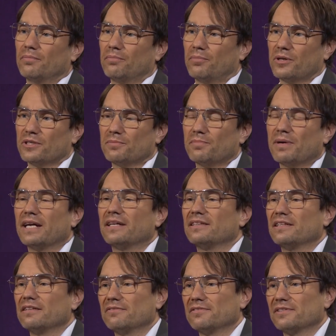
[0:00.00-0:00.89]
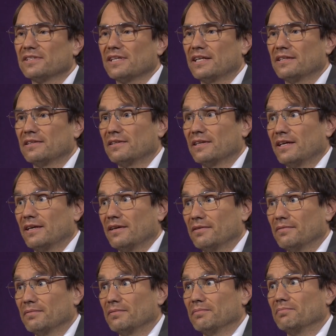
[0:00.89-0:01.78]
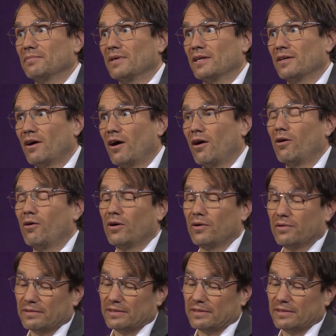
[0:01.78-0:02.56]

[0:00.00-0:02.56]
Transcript: perspectives, and now